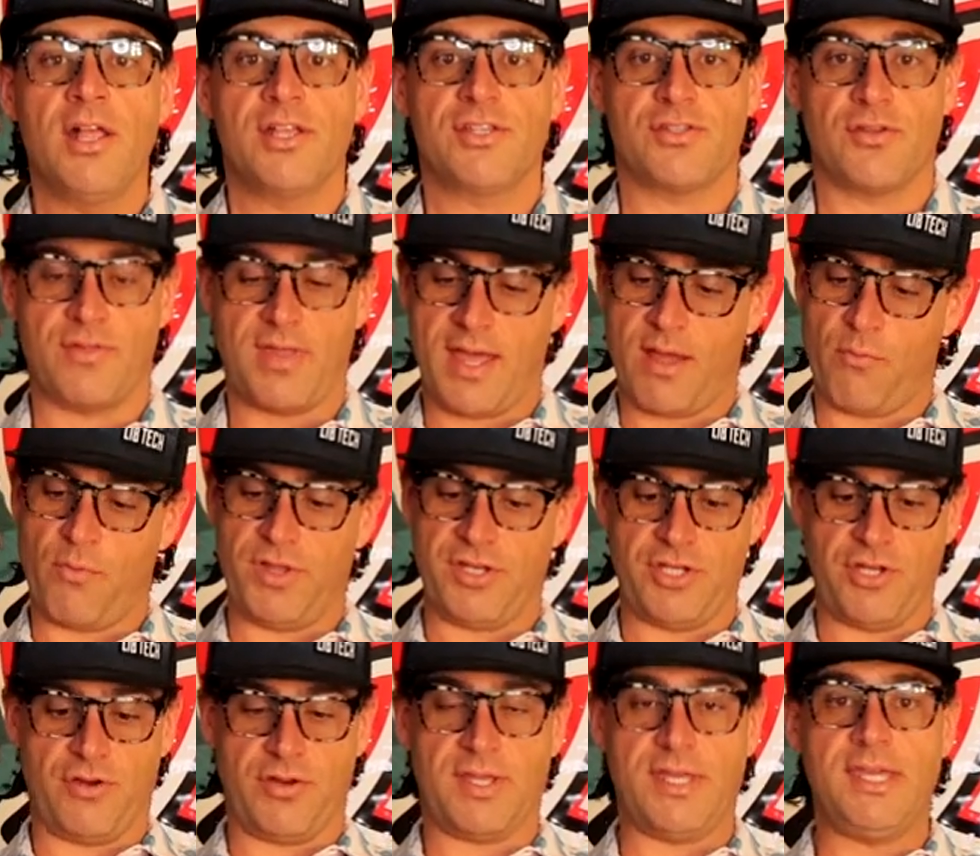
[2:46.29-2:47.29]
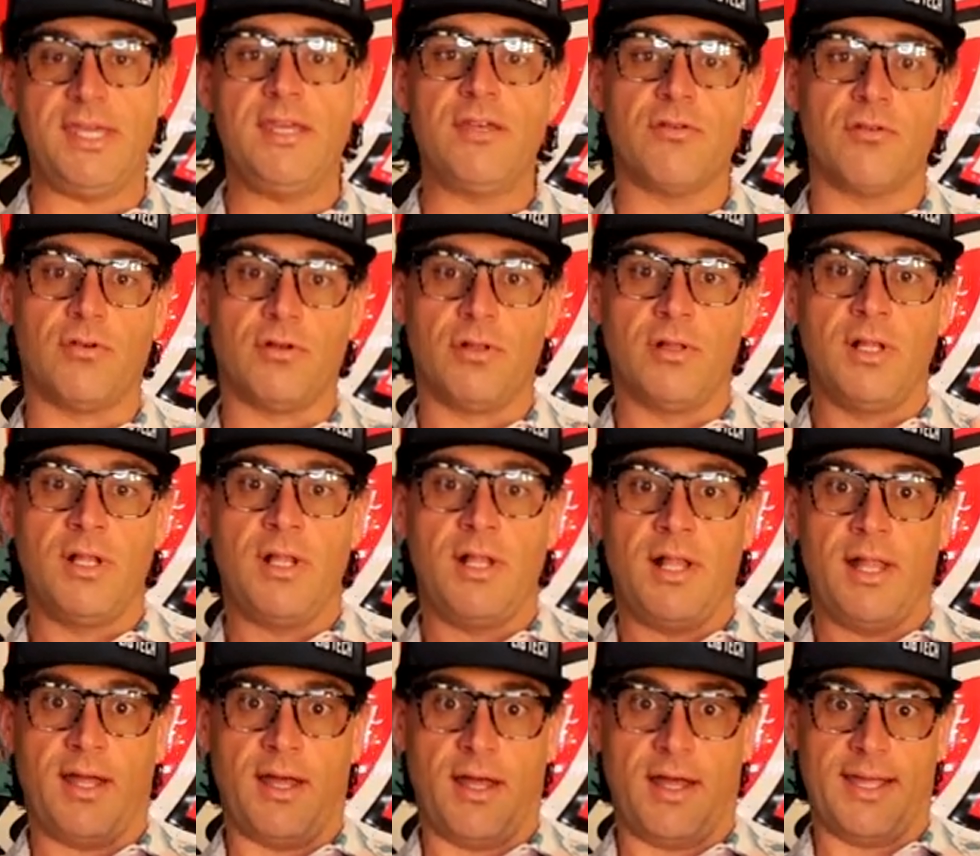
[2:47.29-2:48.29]
So that when your heel
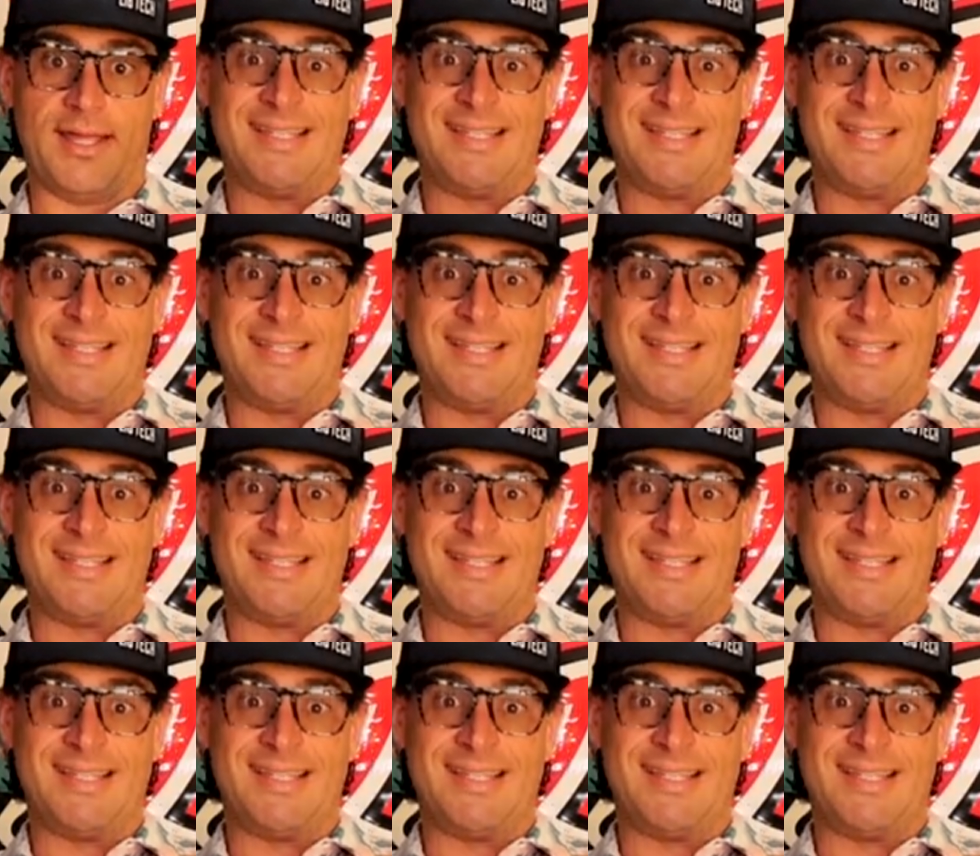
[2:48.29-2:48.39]
uh,